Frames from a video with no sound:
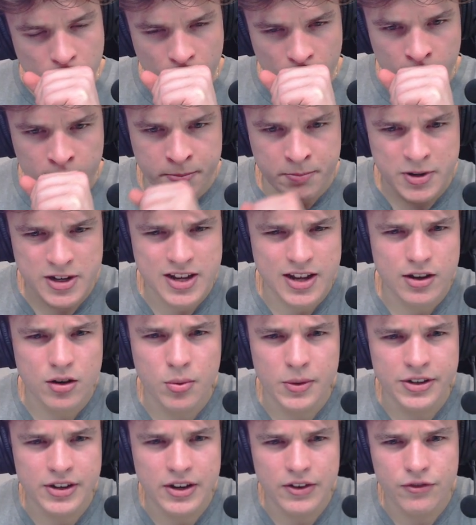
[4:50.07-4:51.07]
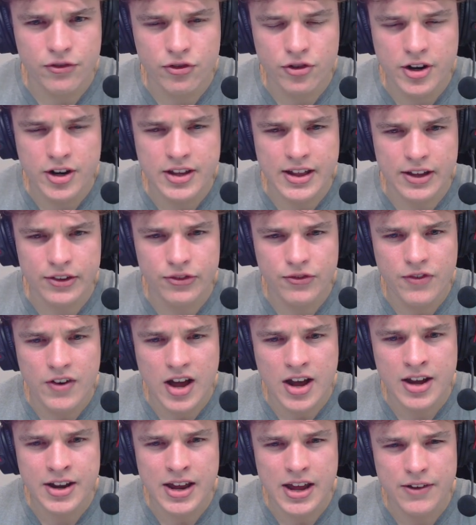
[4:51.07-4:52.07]
okay, queen d3, that's
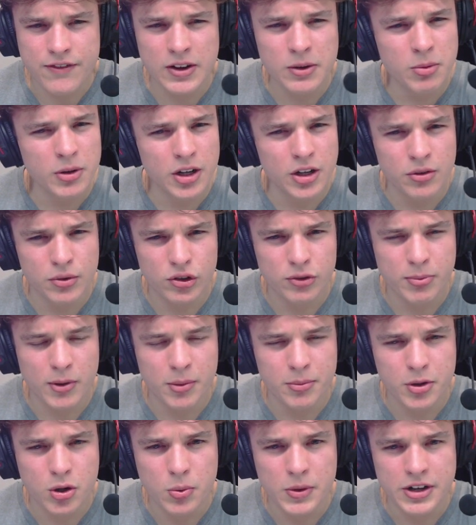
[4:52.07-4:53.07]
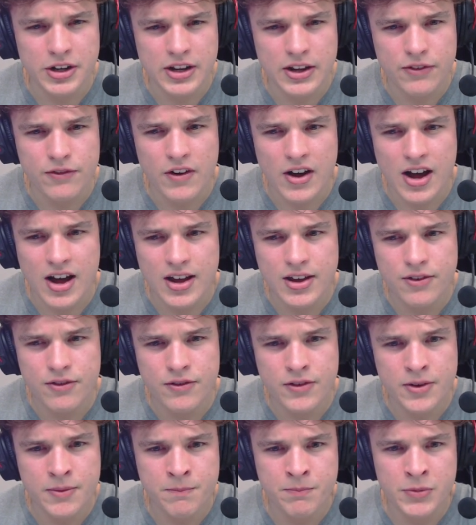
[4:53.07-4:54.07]
fine. I think we're going to respond with queen
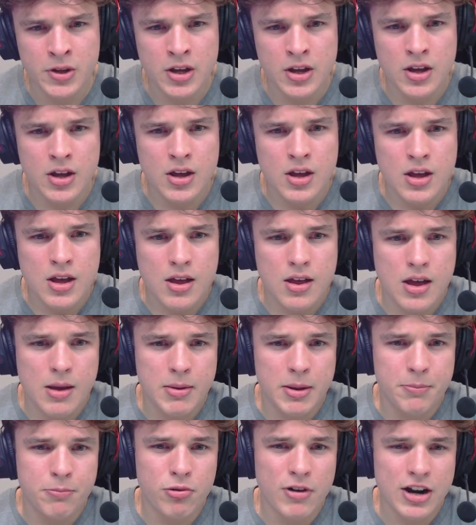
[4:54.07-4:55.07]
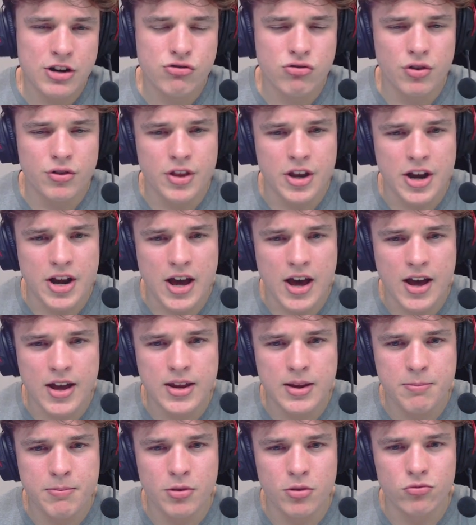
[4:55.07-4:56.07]
d5. I mean, pressure on the
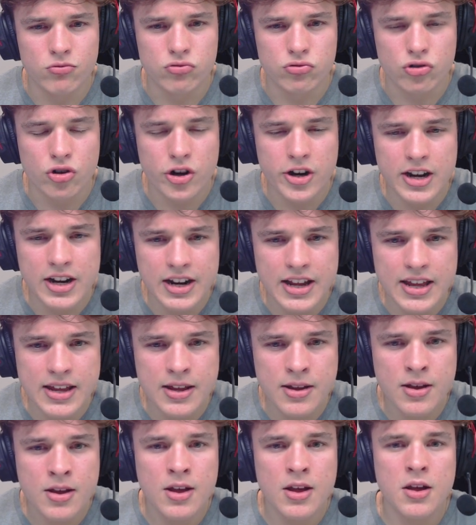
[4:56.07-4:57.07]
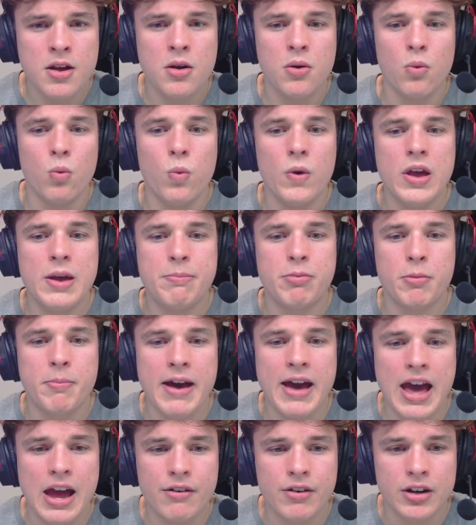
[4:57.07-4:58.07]
knight, but really, we're
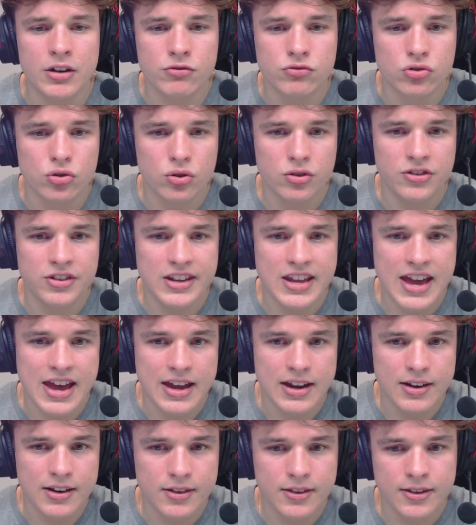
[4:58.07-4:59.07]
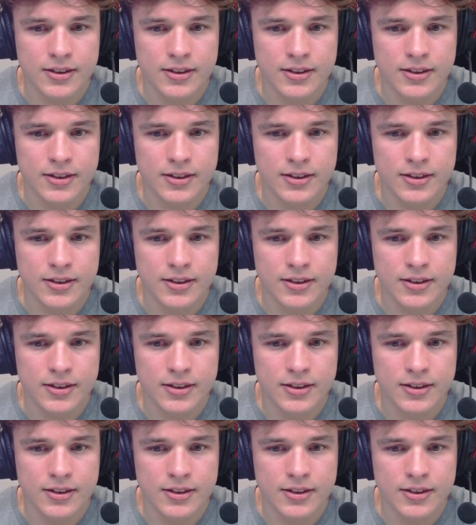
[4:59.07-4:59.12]
preparing rook d8